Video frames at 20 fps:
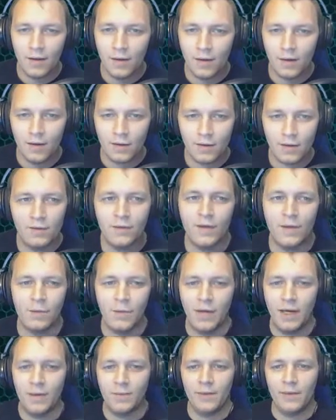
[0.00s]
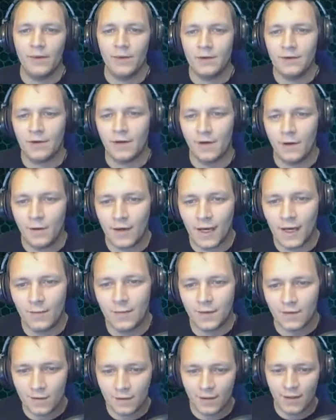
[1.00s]
a lot of stuff in the papers. You know,
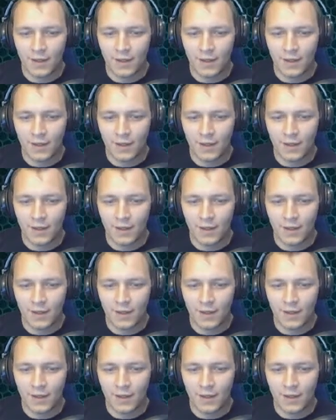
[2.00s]
gaming is